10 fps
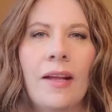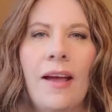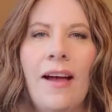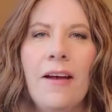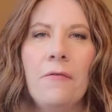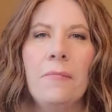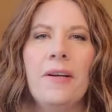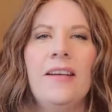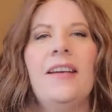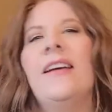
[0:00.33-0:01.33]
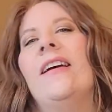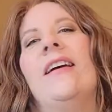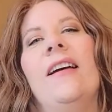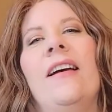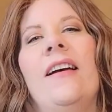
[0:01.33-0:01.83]
Hi everybody.
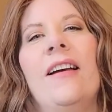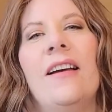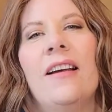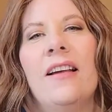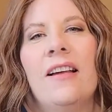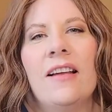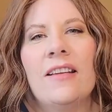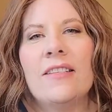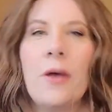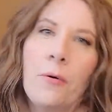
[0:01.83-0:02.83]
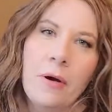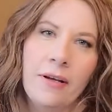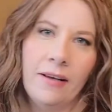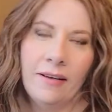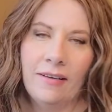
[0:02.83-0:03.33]
So,
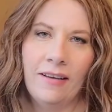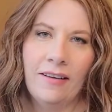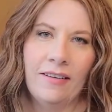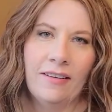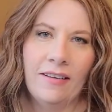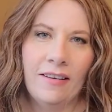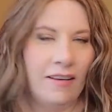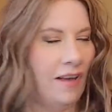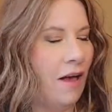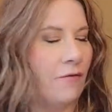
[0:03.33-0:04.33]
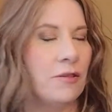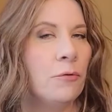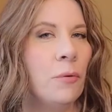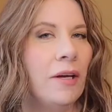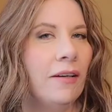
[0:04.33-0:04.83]
have a new
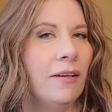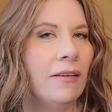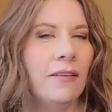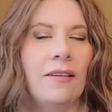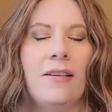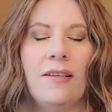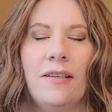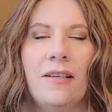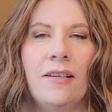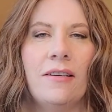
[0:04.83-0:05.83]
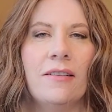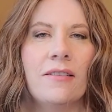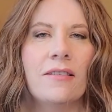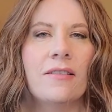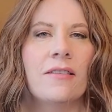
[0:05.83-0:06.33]
wig. It
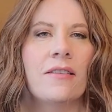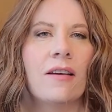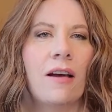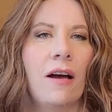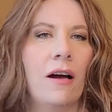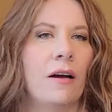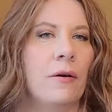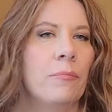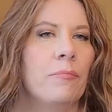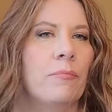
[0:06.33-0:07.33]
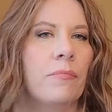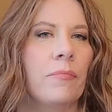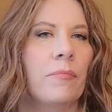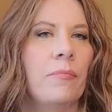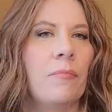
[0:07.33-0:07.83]
is
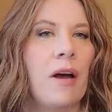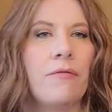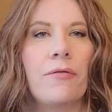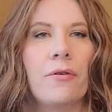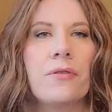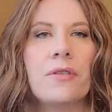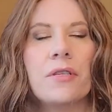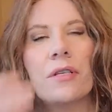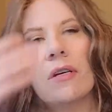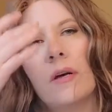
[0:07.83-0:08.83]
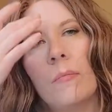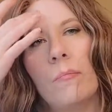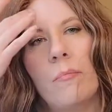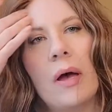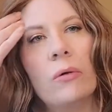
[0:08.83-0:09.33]
my first
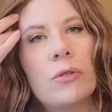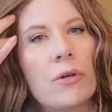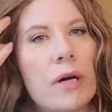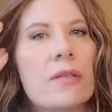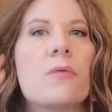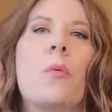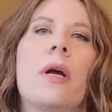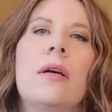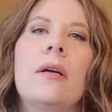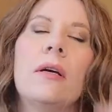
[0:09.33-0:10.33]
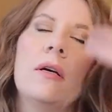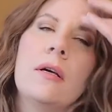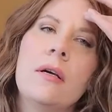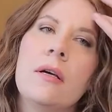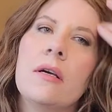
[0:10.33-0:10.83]
BelleTress wig.
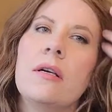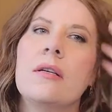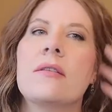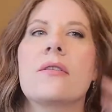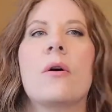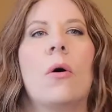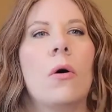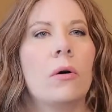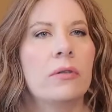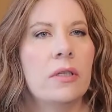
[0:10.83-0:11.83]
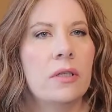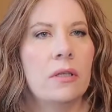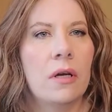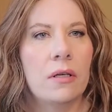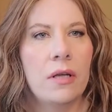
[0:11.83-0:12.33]
It's called
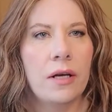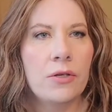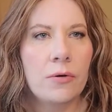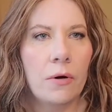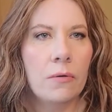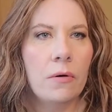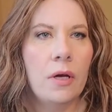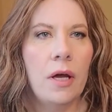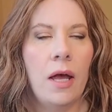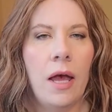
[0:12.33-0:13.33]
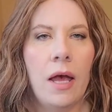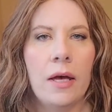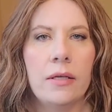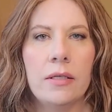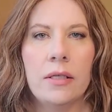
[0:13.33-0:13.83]
Nitro,
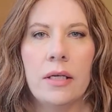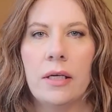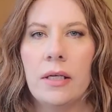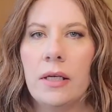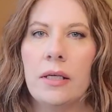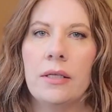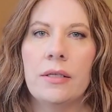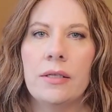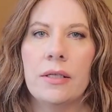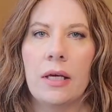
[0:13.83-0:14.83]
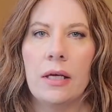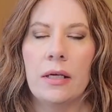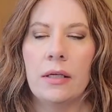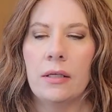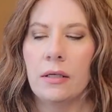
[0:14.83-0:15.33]
and it is
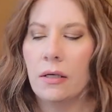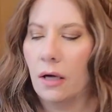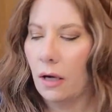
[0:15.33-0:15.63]
in